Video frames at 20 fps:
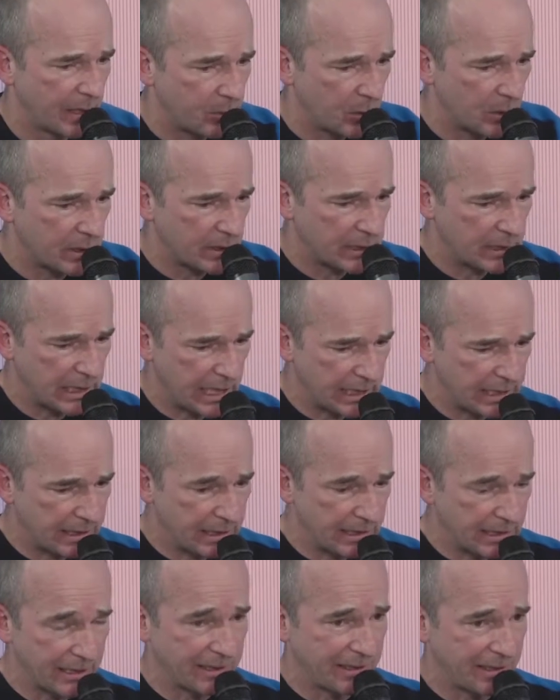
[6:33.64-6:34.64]
was like
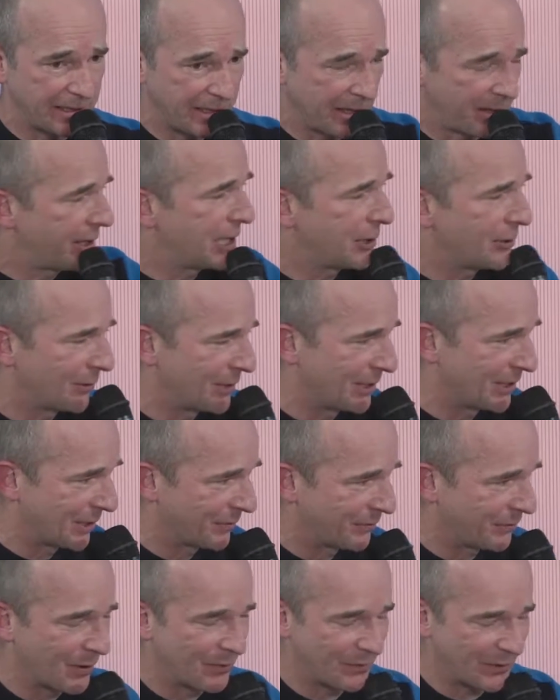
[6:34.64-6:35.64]
the cathedrals
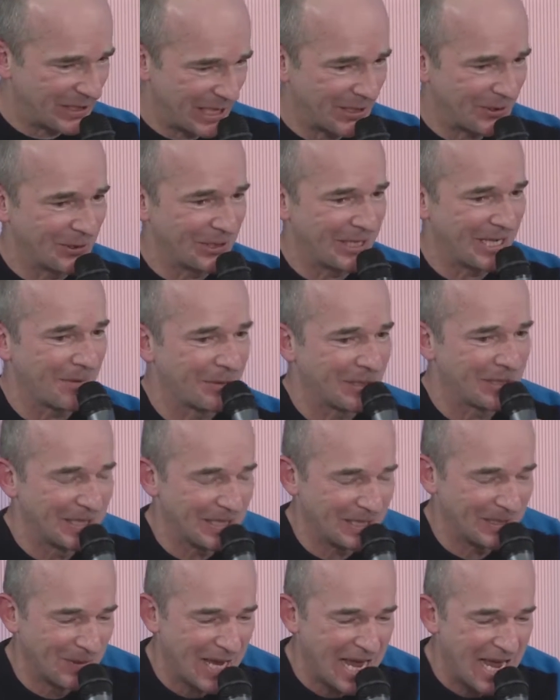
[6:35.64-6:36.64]
of industrial
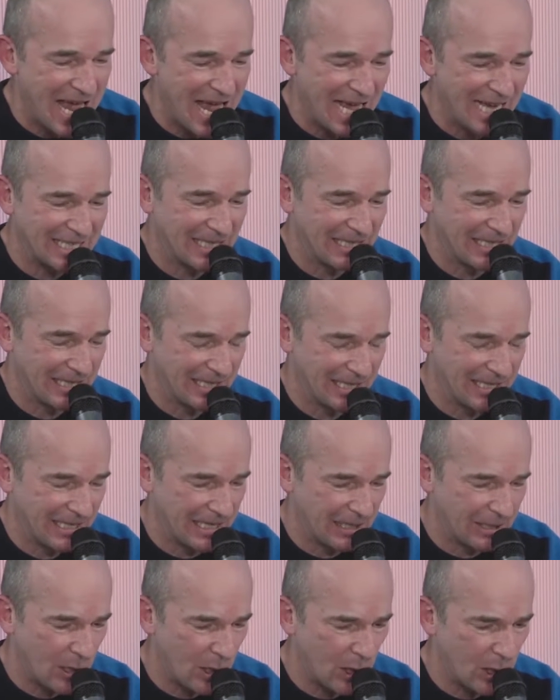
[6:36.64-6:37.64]
capitalism, as
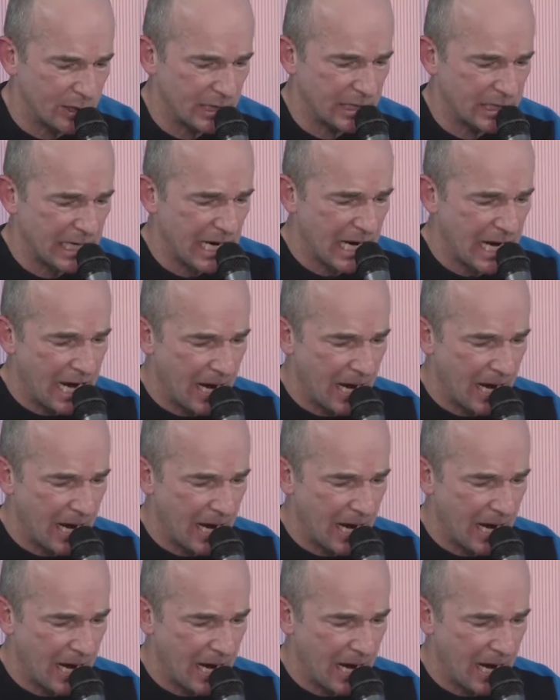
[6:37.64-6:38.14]
I called it.